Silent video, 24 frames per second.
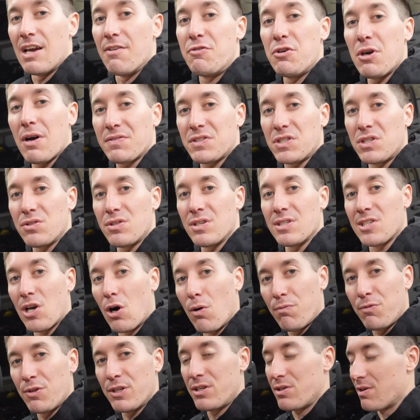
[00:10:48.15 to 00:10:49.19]
If you have to do this,
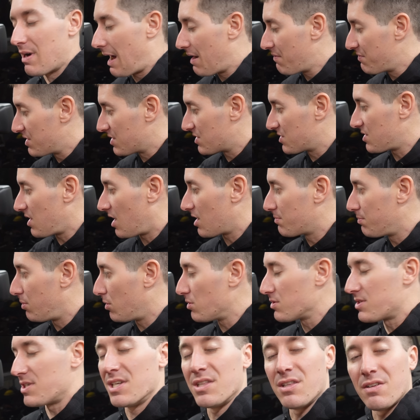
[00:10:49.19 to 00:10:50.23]
hopefully you have the stock
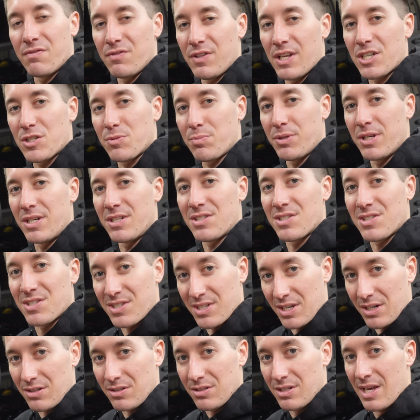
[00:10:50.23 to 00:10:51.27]
bolts and the flex plate
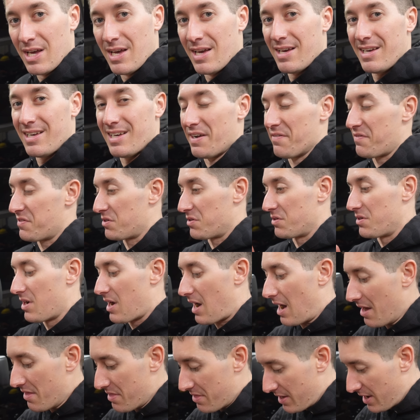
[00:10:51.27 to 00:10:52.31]
still. If they're
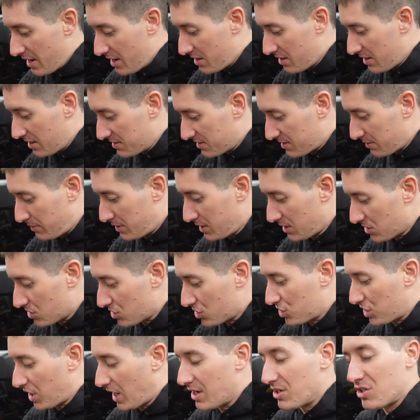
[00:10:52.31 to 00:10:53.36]
not there and somebody has
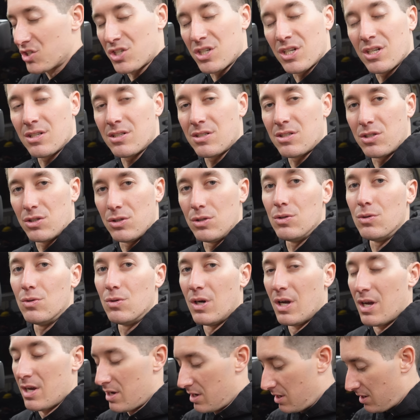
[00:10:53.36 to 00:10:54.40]
changed it to
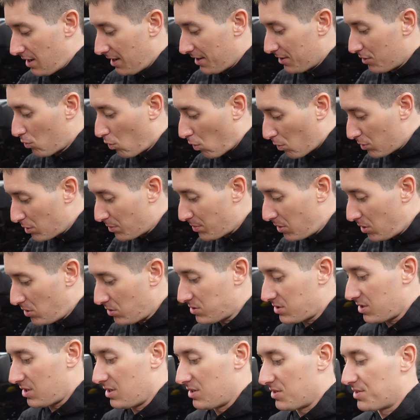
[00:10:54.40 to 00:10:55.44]
a normal
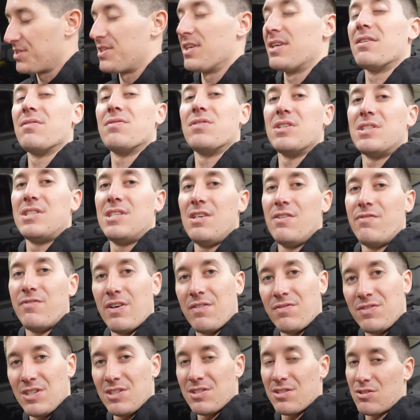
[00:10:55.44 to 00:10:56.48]
bolt instead of the
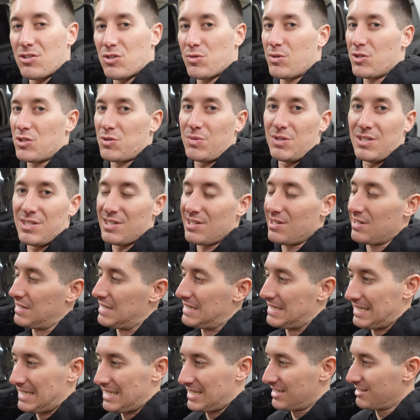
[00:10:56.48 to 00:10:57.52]
T50s that are supposed to be in there,
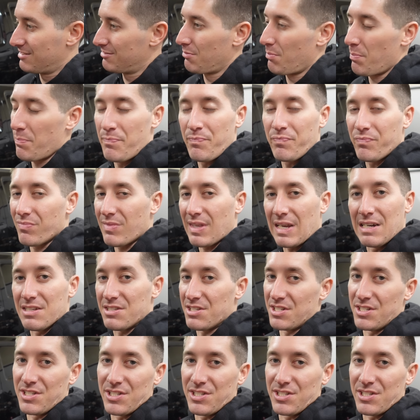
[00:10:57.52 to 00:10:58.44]
it's a